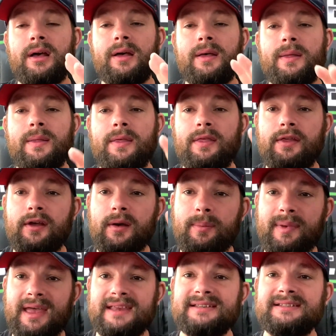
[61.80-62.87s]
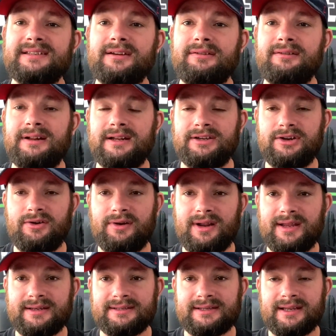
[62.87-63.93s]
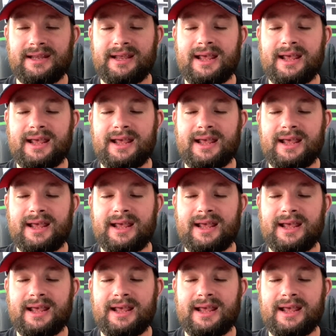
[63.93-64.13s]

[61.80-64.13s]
the best Tyranid unit.